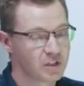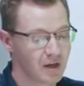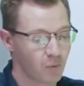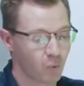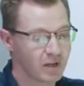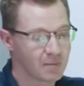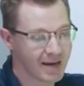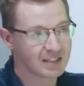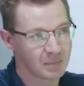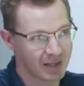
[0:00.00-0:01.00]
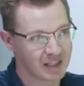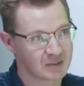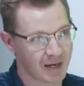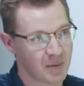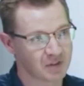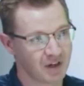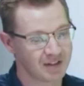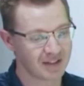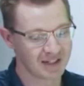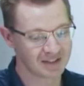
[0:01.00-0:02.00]
Which one of the amazing things about
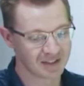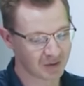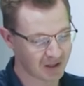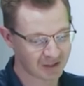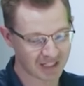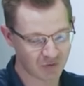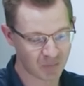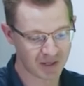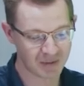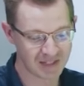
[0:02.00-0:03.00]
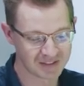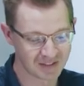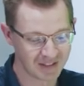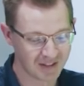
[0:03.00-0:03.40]
Amazon is, I'm excited for a minute, is